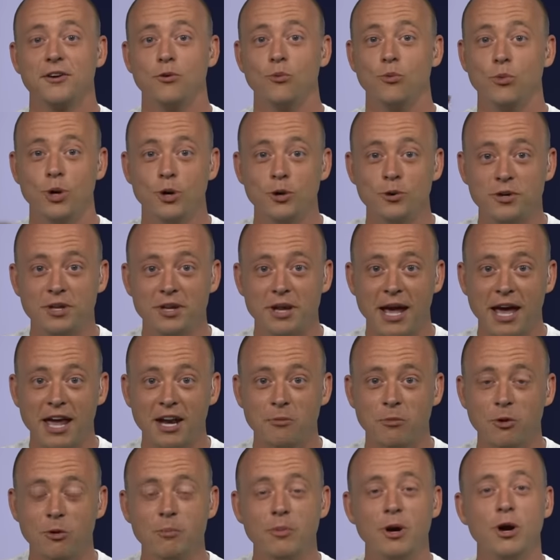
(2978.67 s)
wounded
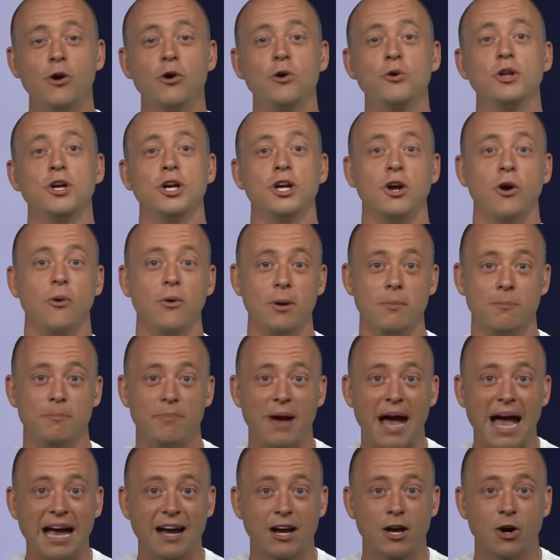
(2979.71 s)
animal mode, going
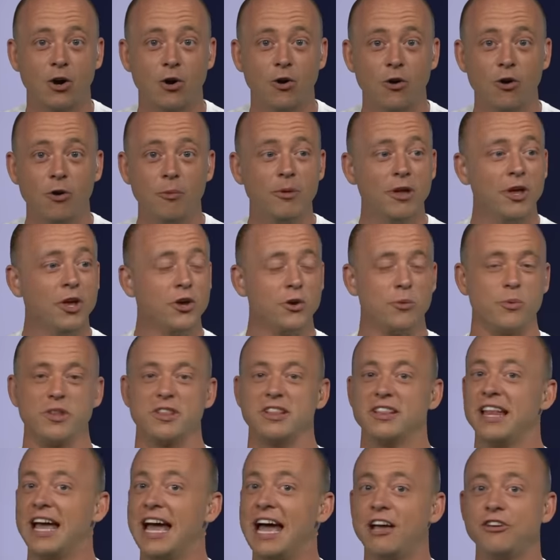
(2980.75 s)
back home with
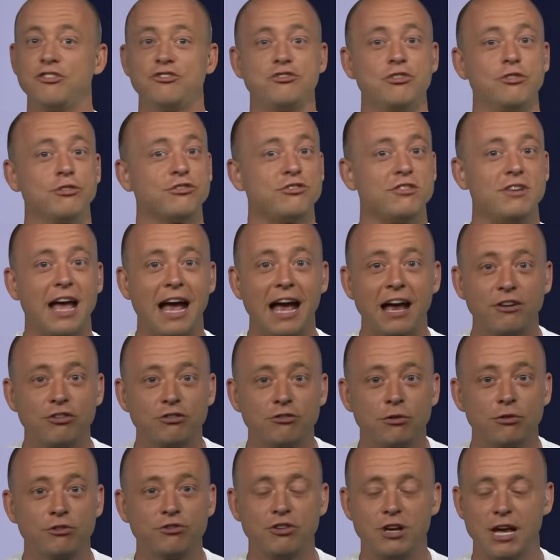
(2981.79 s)
last year's
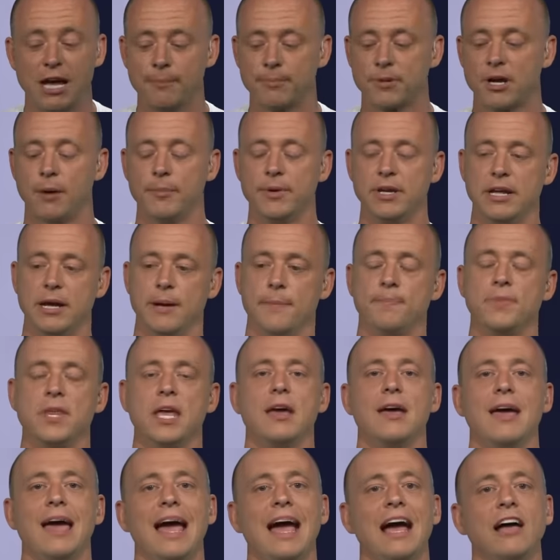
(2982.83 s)
national champ coming in.
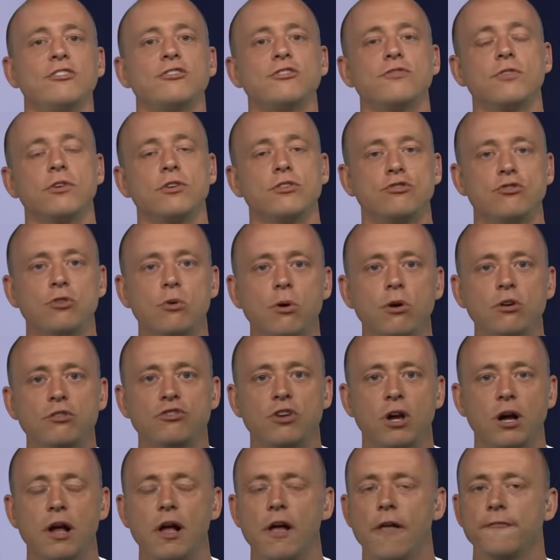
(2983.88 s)
As for
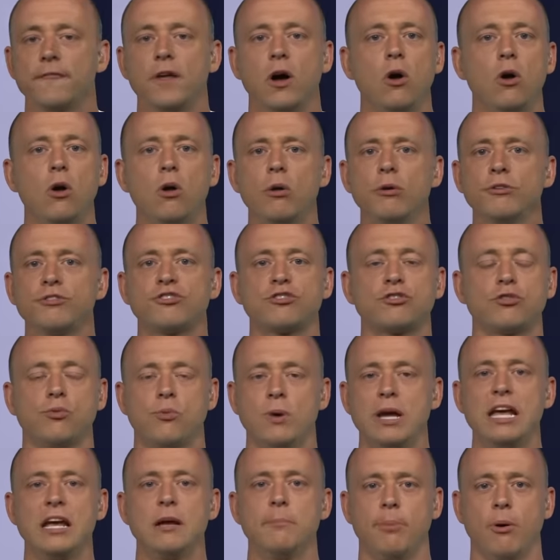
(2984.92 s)
Georgia, the whole
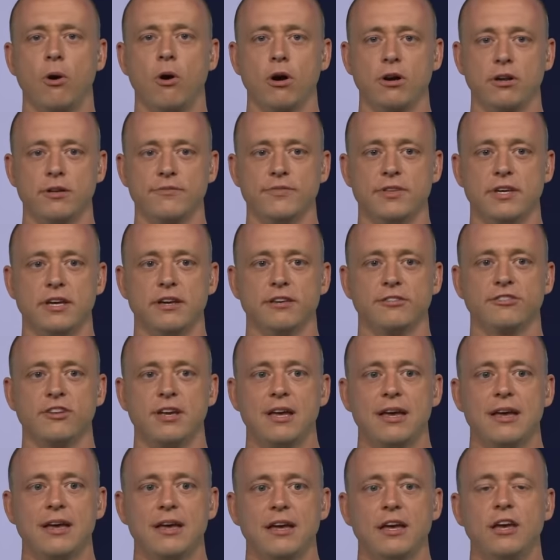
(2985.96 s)
swing part of this
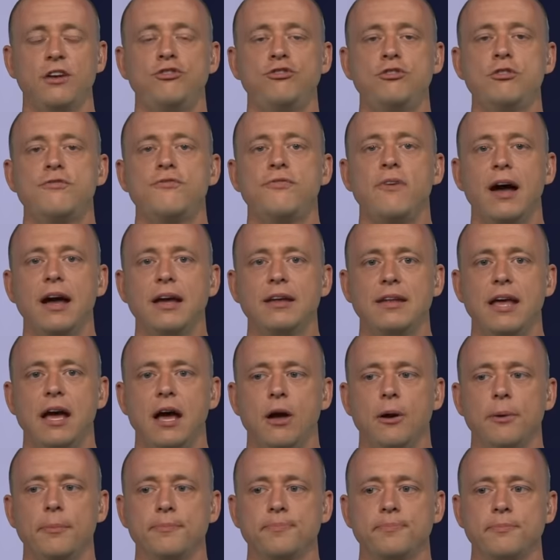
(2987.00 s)
is you find
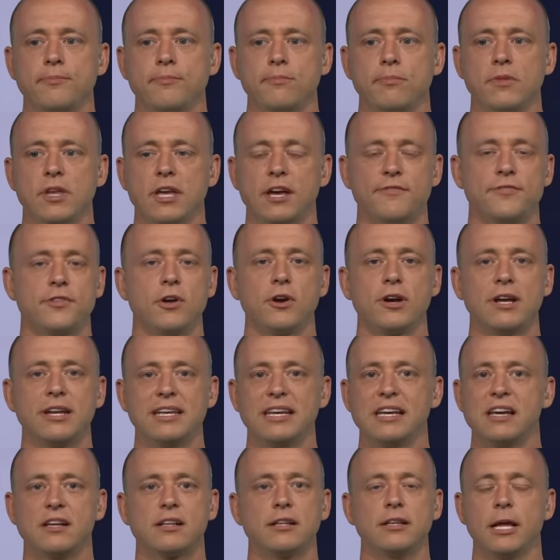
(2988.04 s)
out if they're going
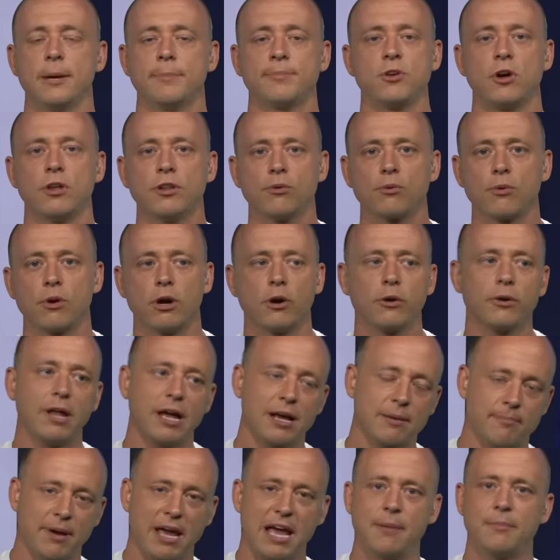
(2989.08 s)
to get clipped on the road
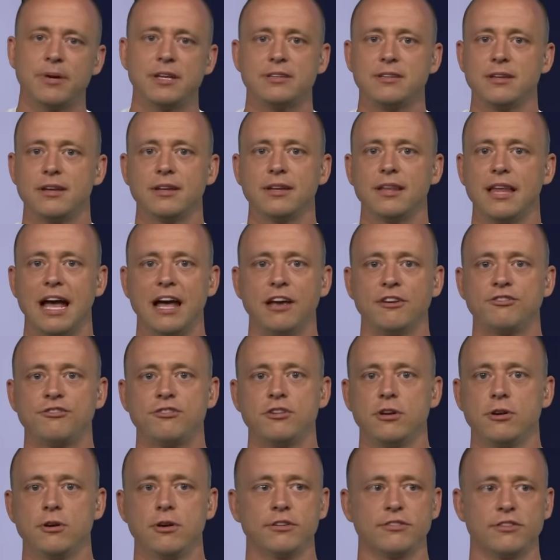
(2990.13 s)
like Bama did last
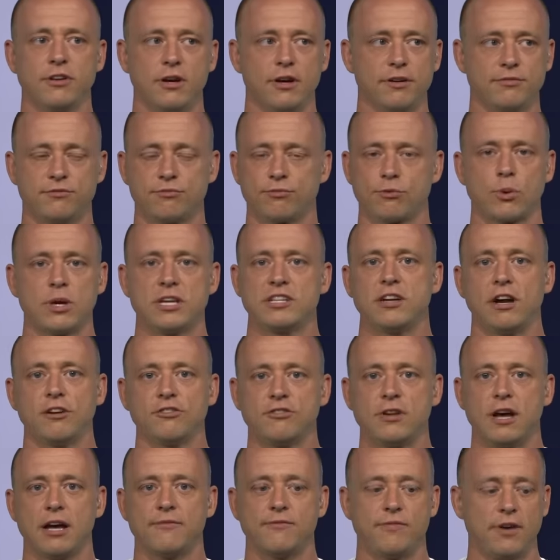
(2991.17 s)
year as a
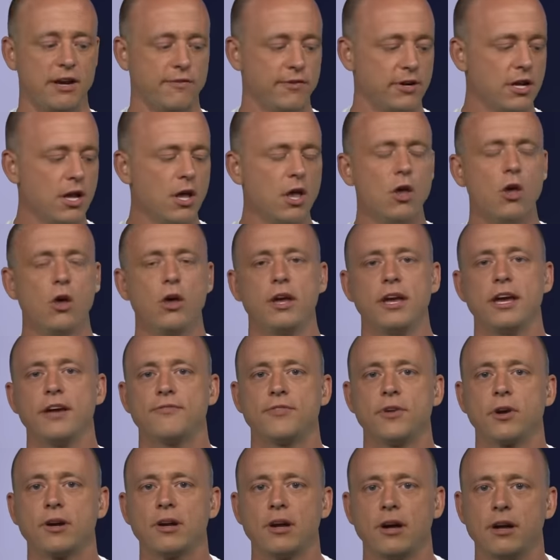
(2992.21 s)
three-touchdown favorite.
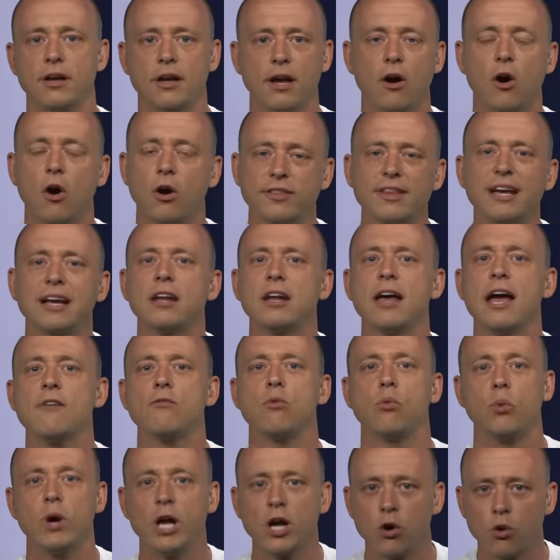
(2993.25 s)
If they're, are they going to
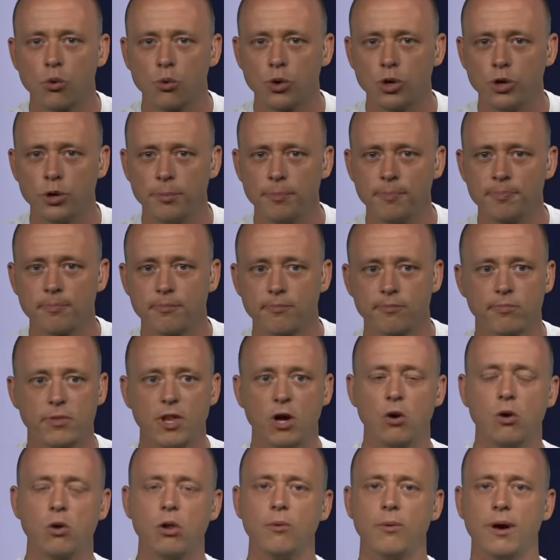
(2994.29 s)
have wiggle room
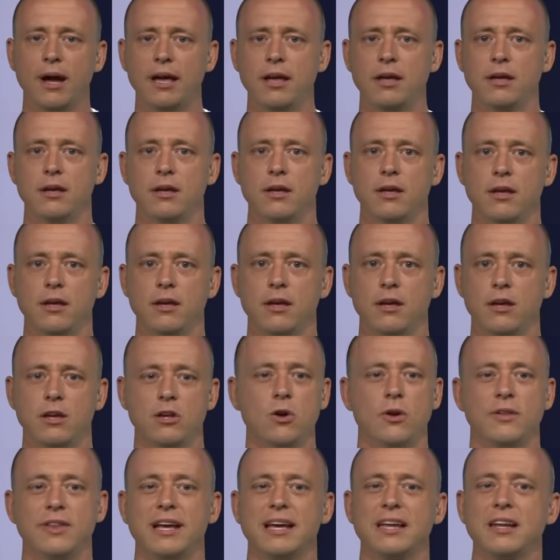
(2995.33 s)
the whole way?
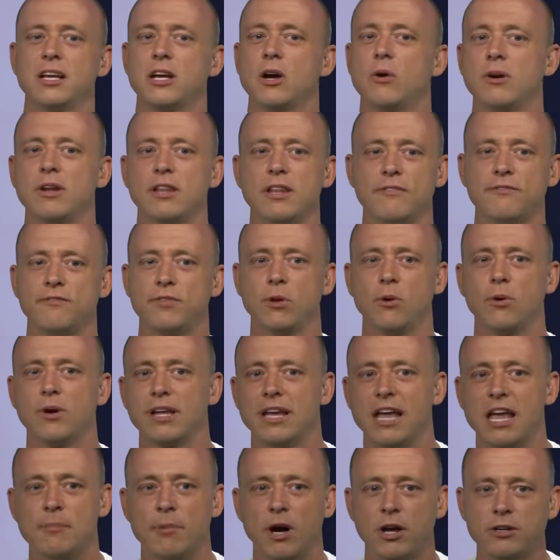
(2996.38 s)
You know, are they going to go into that
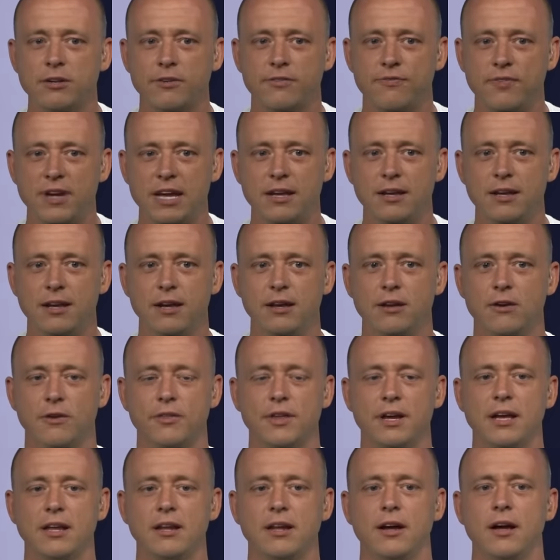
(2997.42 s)
Florida game undefeated? Are
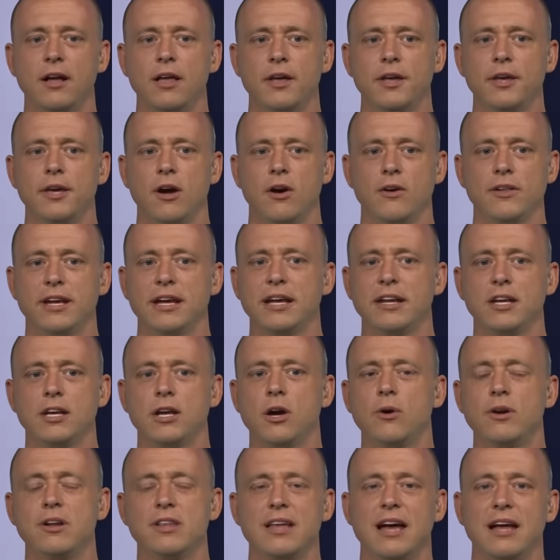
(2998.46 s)
they going to, are they going to
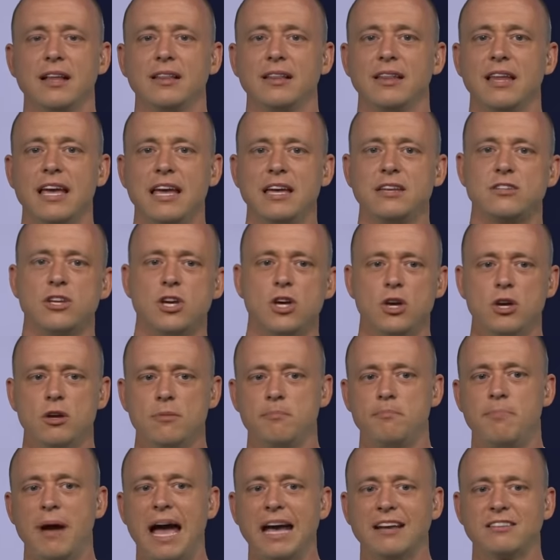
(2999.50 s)
go into that late
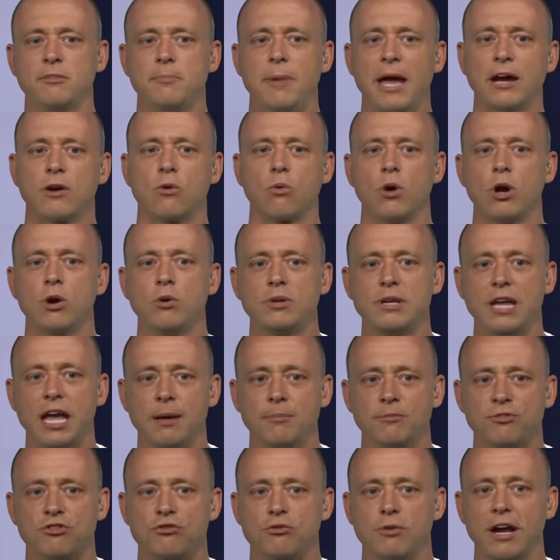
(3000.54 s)
back-to-back road
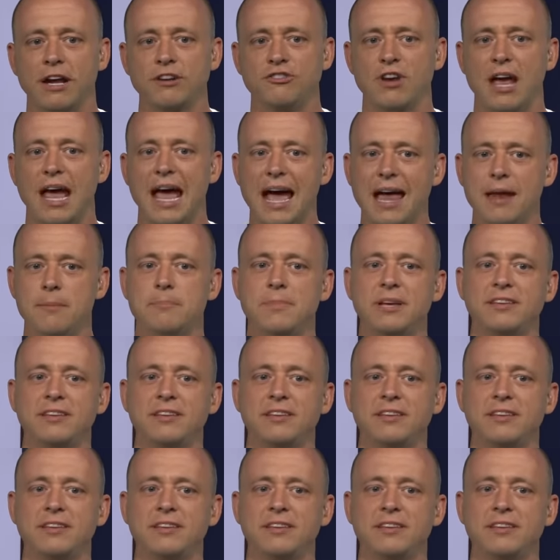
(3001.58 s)
game stretch at